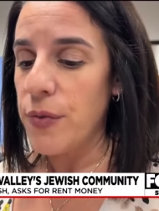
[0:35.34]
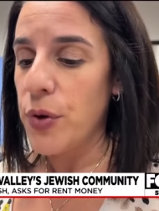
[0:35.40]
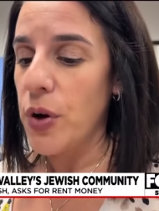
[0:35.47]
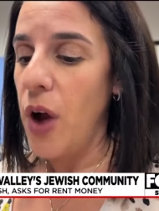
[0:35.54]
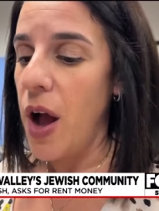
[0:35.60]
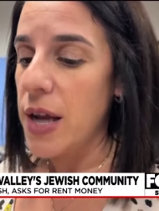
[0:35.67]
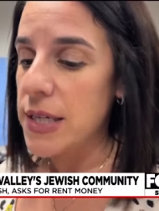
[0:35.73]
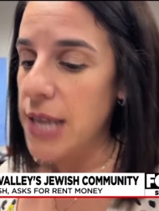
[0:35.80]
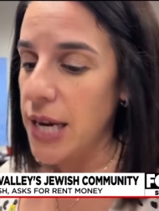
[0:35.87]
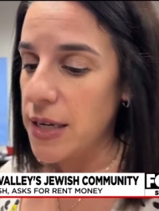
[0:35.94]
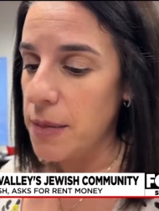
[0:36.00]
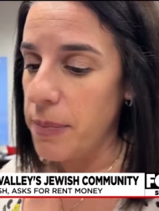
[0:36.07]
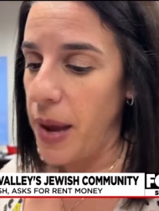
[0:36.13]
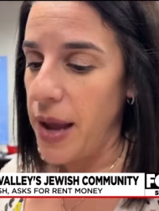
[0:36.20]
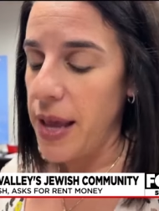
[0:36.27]
Stephanie
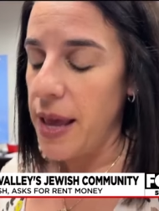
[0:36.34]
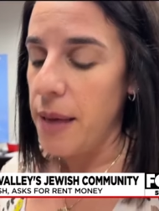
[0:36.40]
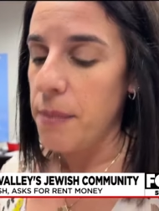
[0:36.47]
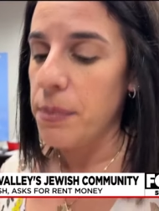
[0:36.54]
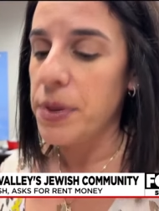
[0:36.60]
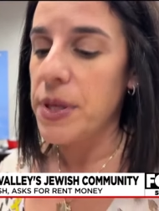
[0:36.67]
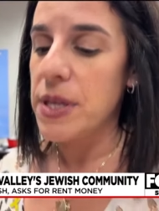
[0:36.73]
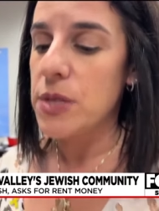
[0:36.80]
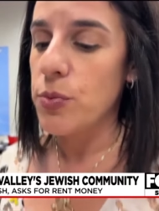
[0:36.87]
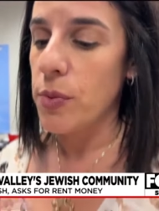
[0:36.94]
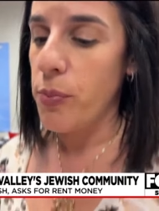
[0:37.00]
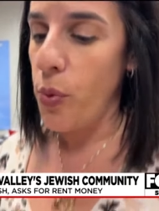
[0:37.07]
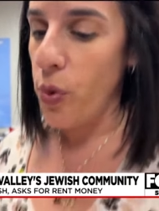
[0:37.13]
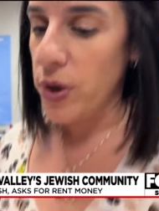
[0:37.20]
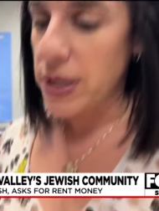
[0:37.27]
Tusman emailed that
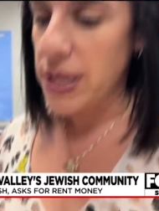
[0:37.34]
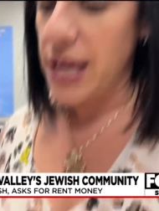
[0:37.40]
warning